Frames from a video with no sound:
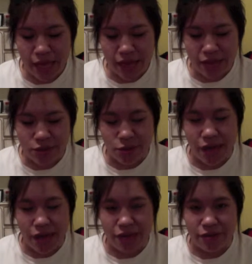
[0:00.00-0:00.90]
so
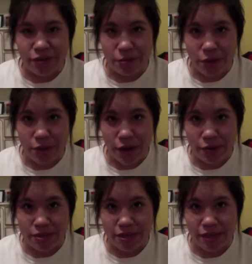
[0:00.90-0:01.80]
that I can flip it
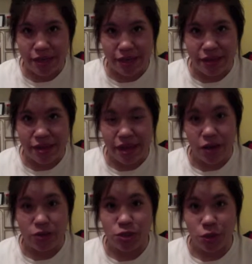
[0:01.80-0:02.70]
around, and then
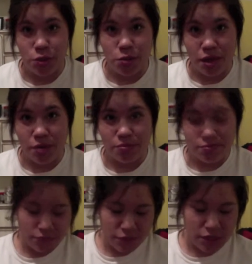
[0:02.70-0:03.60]
I'll show you them
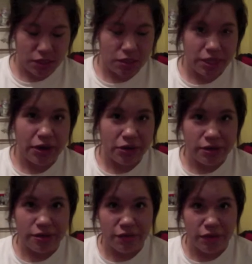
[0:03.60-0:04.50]
a little later
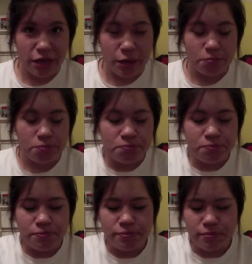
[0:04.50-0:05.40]
in the video.
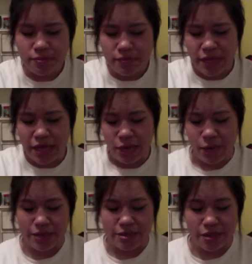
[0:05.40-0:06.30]

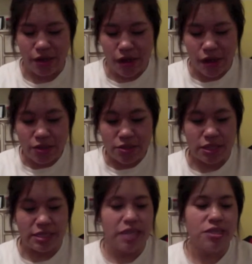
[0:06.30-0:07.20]
Anyways, so
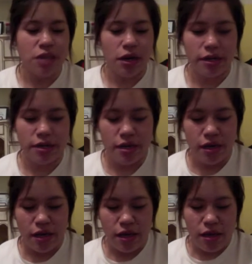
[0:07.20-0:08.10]
let's get started.
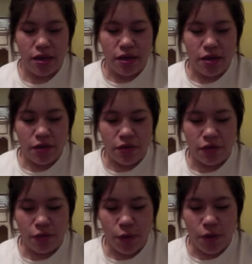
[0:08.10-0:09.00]

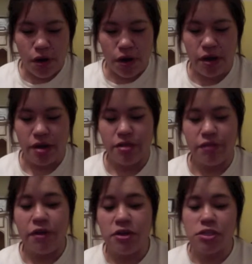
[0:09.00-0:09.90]
For the
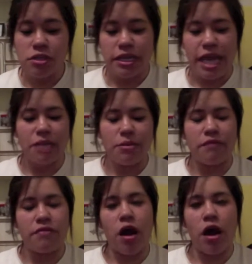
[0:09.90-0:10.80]
functional anatomy
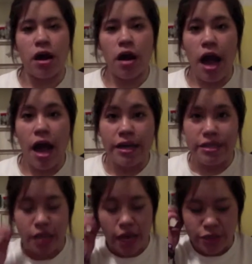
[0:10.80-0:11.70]
of the heart, I
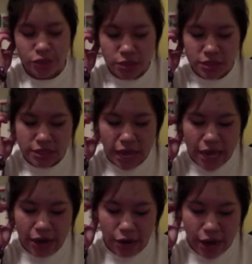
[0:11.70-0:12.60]
drew this
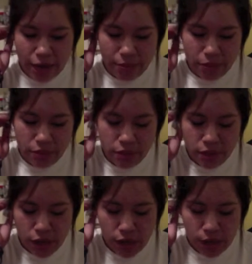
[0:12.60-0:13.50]
diagram
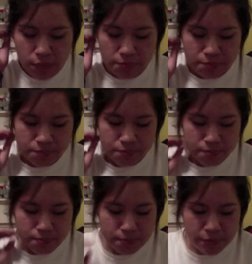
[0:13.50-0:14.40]
that
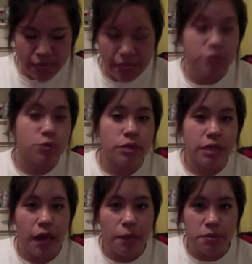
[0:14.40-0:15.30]
has really
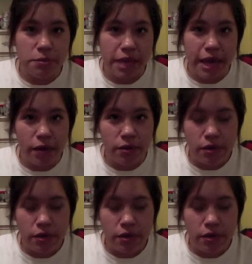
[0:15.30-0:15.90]
helped me out,